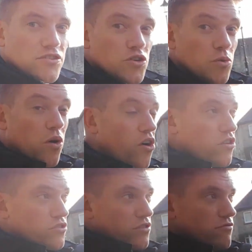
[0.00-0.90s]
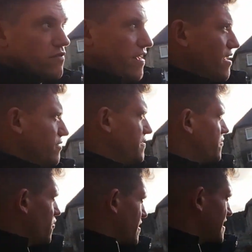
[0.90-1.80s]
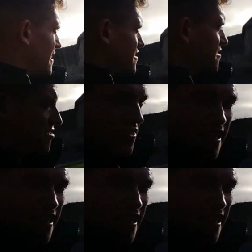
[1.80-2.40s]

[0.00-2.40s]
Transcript: towards the river, you've got the castle to the